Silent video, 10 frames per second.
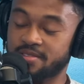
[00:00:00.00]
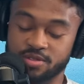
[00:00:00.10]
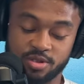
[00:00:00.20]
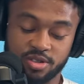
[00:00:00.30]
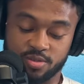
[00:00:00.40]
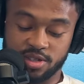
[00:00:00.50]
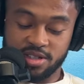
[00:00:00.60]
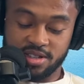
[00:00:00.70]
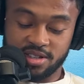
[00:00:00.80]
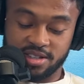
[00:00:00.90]
Of course,
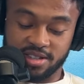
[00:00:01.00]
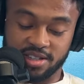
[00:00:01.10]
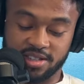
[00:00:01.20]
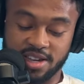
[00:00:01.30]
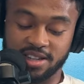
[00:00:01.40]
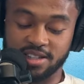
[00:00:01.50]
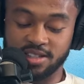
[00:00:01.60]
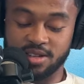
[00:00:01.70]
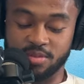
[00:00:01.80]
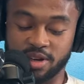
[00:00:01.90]
healthy. Exactly, that's
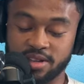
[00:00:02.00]
good, that's man.